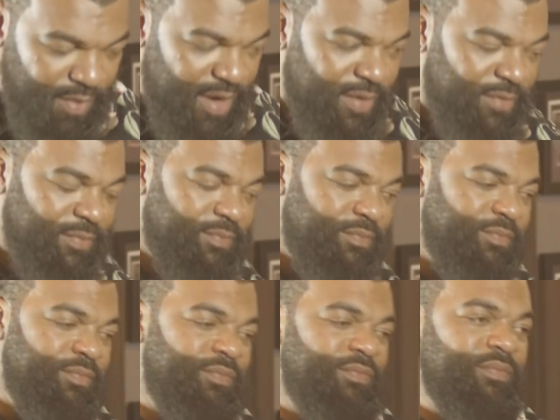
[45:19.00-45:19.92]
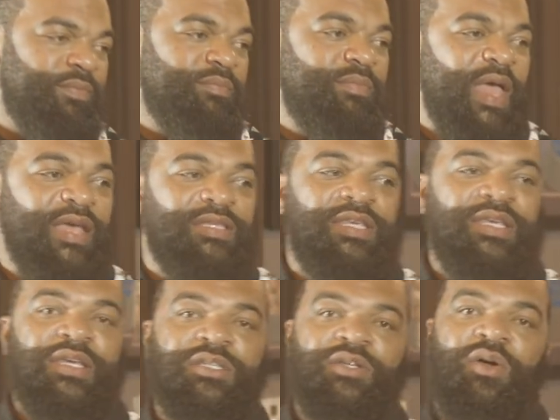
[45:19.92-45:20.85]
right?
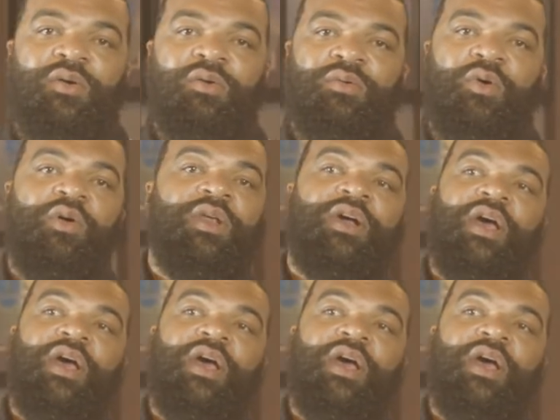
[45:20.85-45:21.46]
19 years old, going to